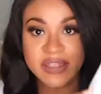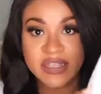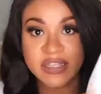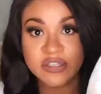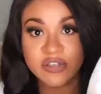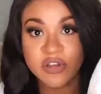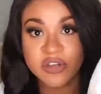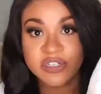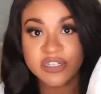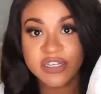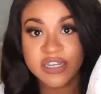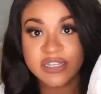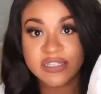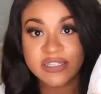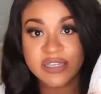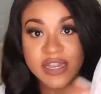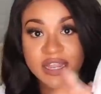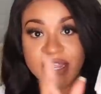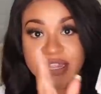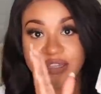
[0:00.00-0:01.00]
these are
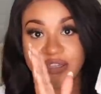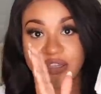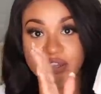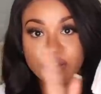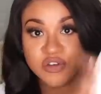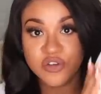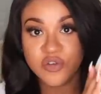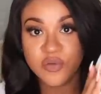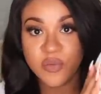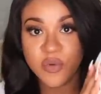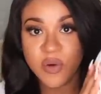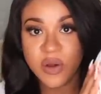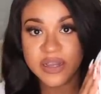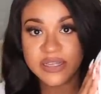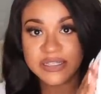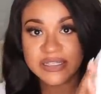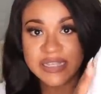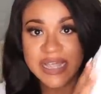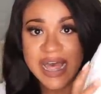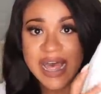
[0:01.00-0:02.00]
just in the
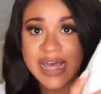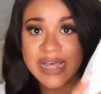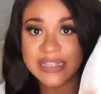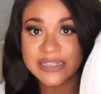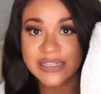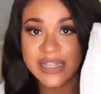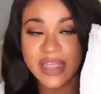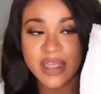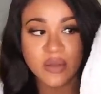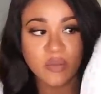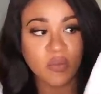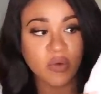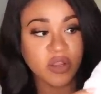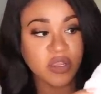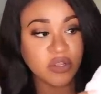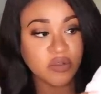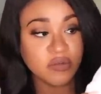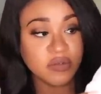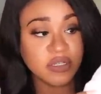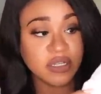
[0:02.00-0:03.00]
newborn size and we're
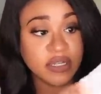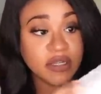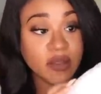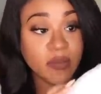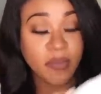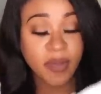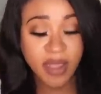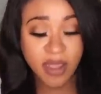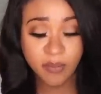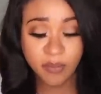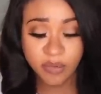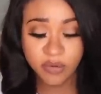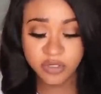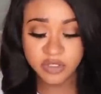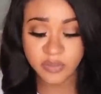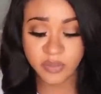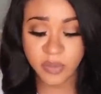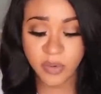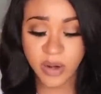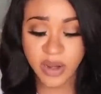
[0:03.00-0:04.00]
using the
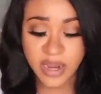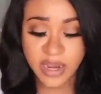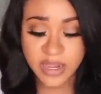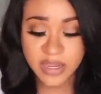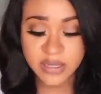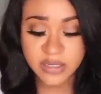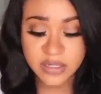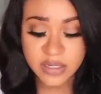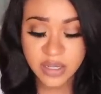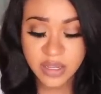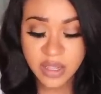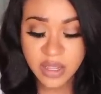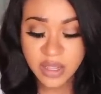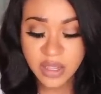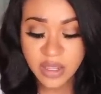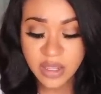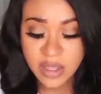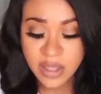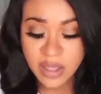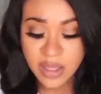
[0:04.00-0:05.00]
Pampers brand.
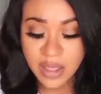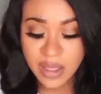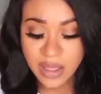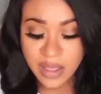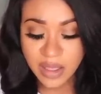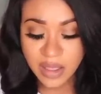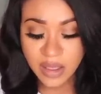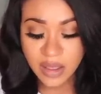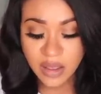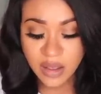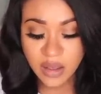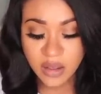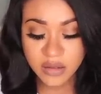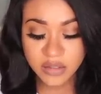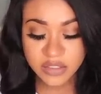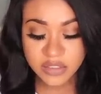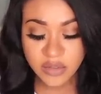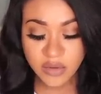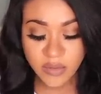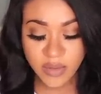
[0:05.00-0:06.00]
I
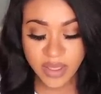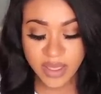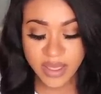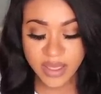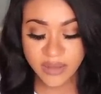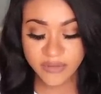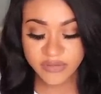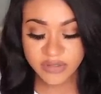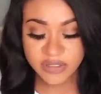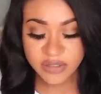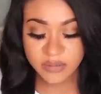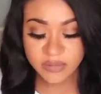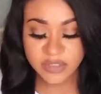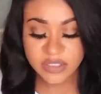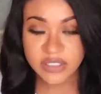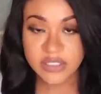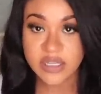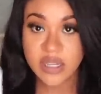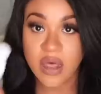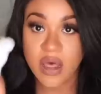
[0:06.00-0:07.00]
also have some
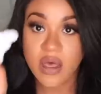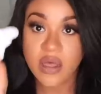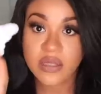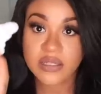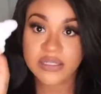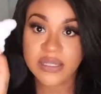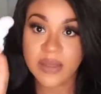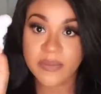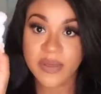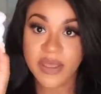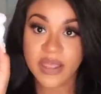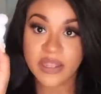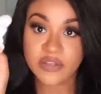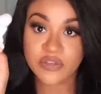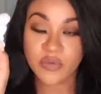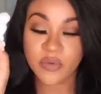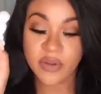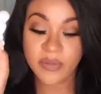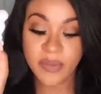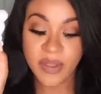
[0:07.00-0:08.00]
socks. I
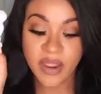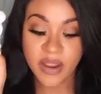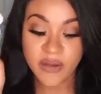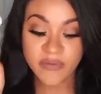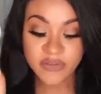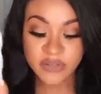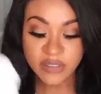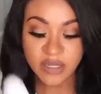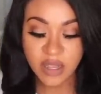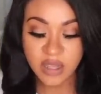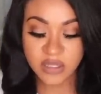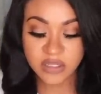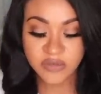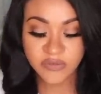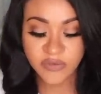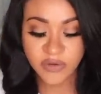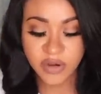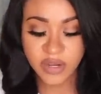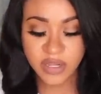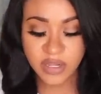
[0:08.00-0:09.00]
packed three pair of socks
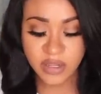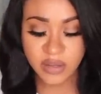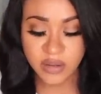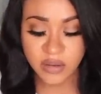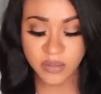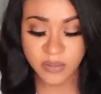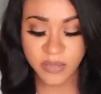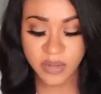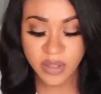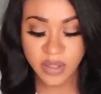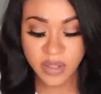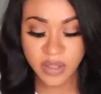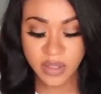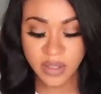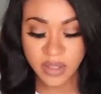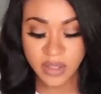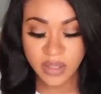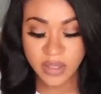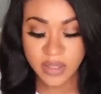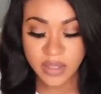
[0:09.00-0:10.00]
for him.
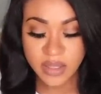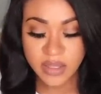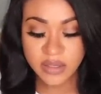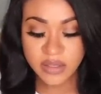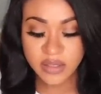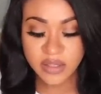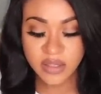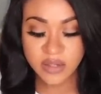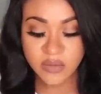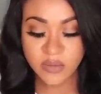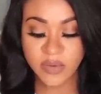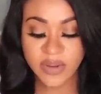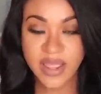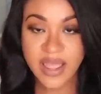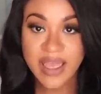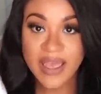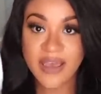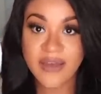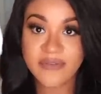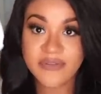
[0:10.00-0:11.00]
And then we
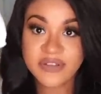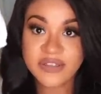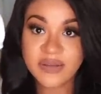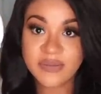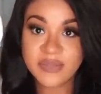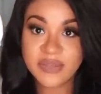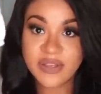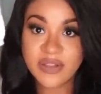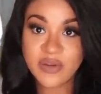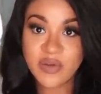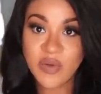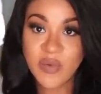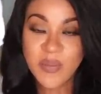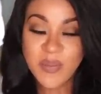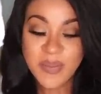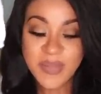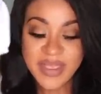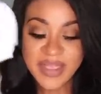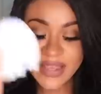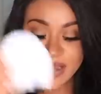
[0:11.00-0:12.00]
have some little
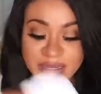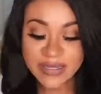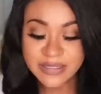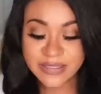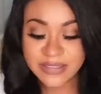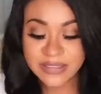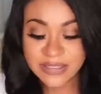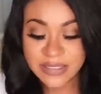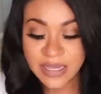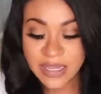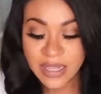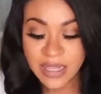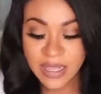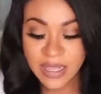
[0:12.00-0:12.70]
mittens.